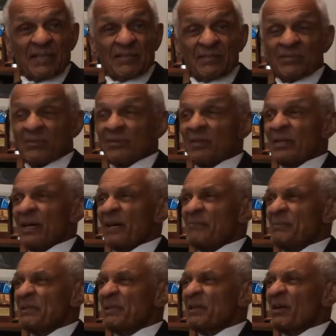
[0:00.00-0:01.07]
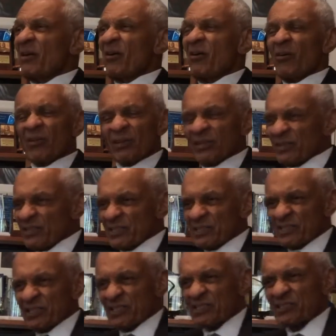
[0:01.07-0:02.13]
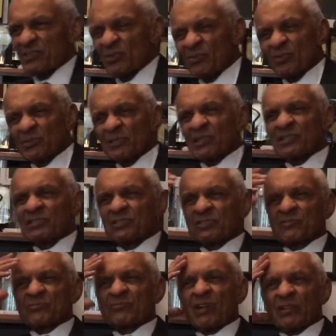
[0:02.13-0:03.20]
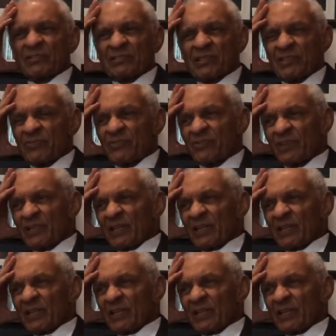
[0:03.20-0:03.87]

You know, I mean, all of this is so destructive,